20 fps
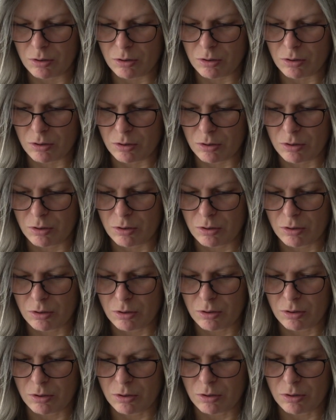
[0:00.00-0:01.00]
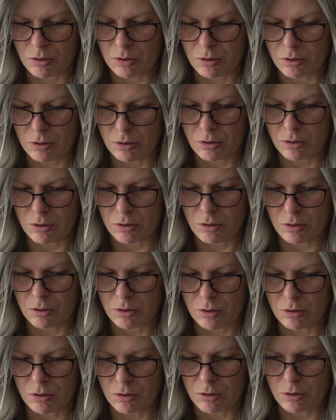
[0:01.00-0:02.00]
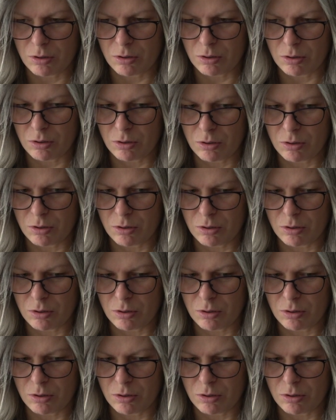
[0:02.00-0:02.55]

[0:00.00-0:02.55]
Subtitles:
Nobody speaks.